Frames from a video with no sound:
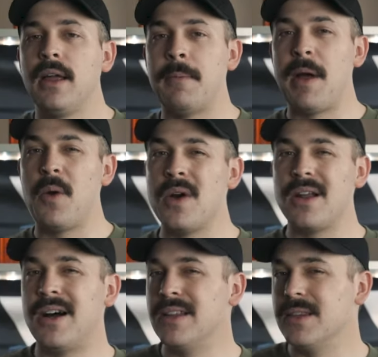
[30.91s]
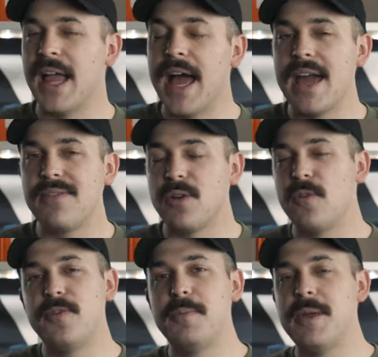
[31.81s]
Um, I went on live, there were
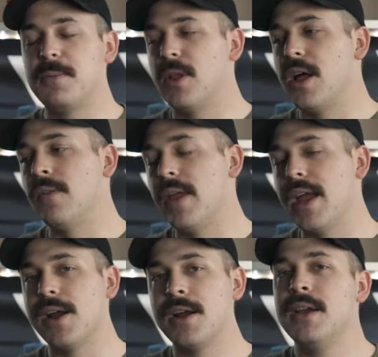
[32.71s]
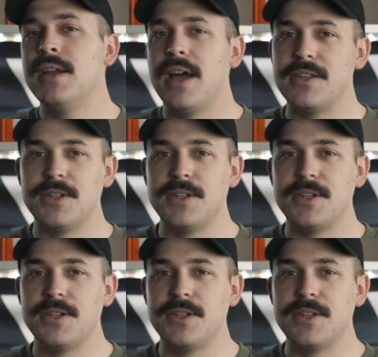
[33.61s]
a few people on there uh,